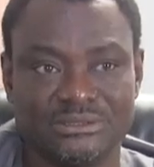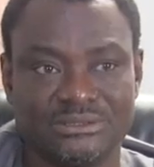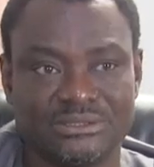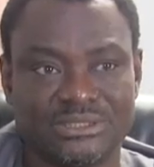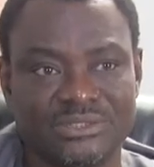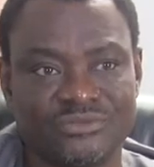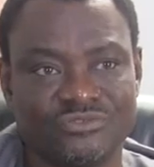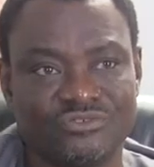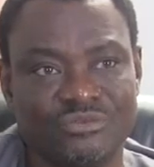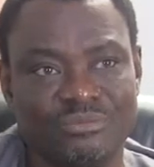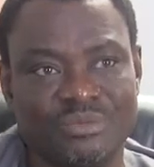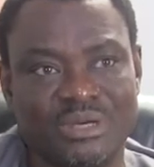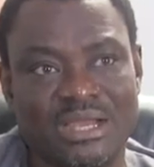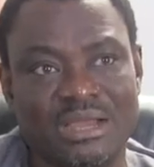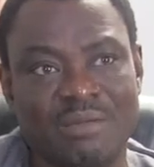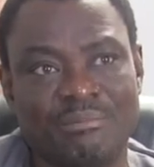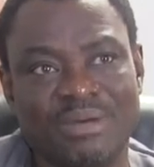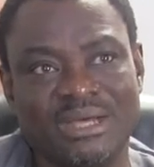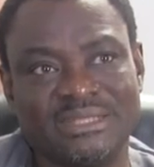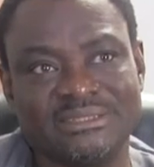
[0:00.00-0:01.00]
transformer
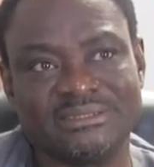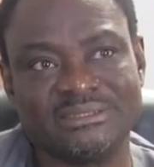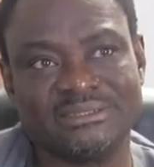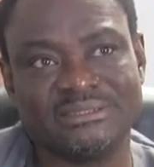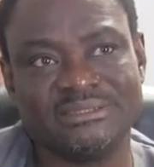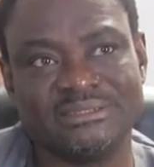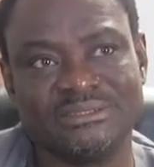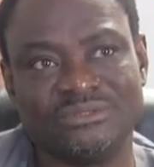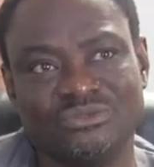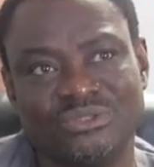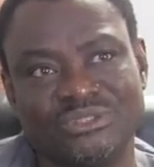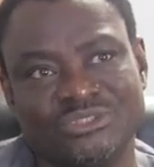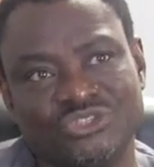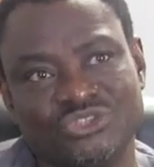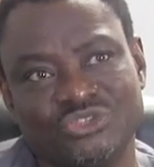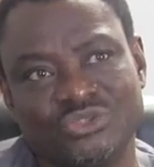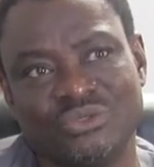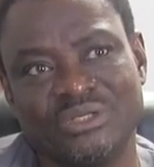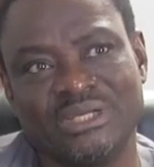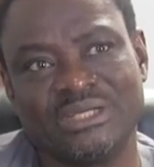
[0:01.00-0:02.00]
capacity to
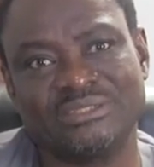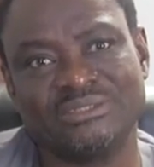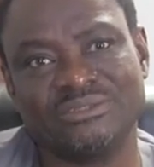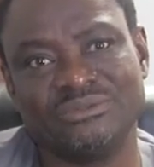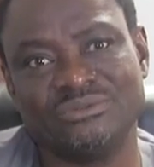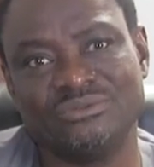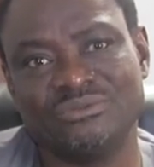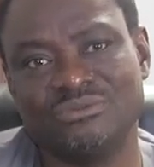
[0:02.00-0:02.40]
ensure that